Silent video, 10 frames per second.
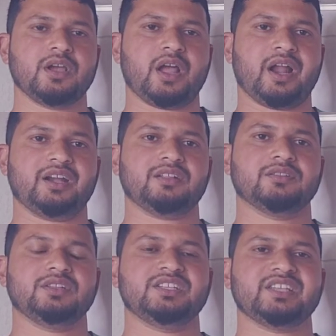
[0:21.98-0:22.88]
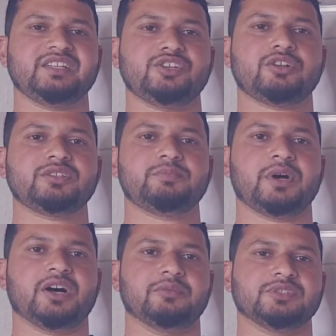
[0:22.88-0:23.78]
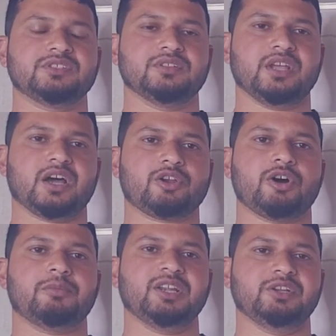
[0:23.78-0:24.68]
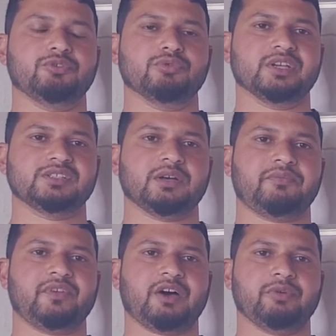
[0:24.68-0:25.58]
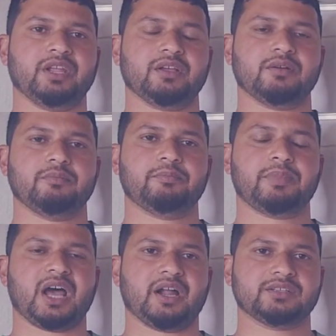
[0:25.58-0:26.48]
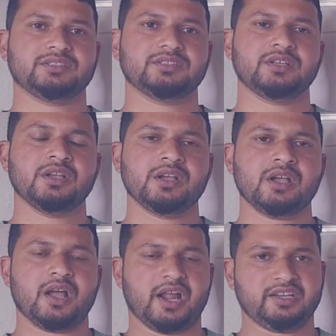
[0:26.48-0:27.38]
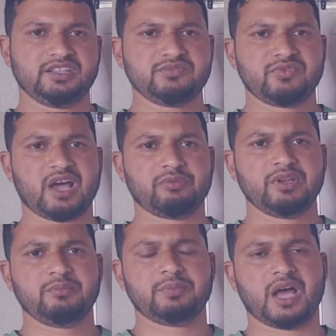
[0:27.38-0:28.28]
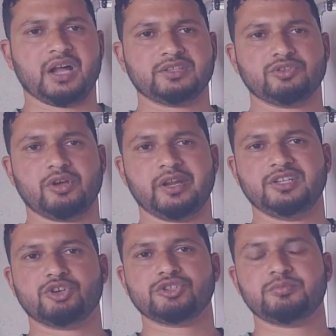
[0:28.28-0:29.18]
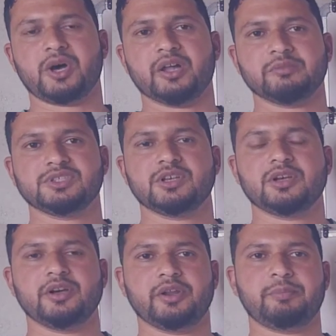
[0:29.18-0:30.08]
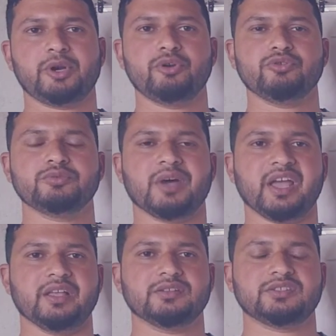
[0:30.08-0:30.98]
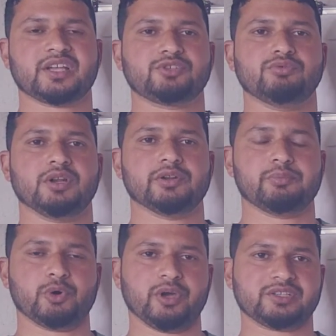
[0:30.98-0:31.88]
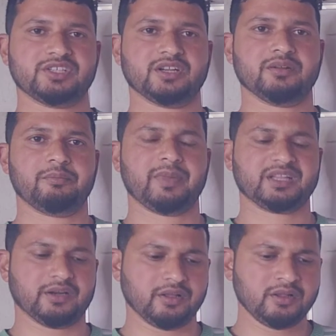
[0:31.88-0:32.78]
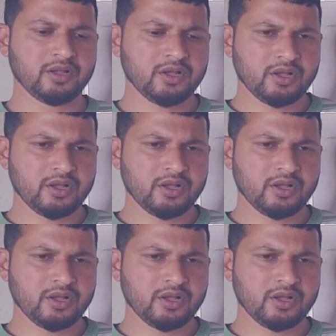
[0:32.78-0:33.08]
And these angiosperms, they are commonly known as the flowering plants. And these flowering plants or angiosperms reproduce by sexual reproduction method.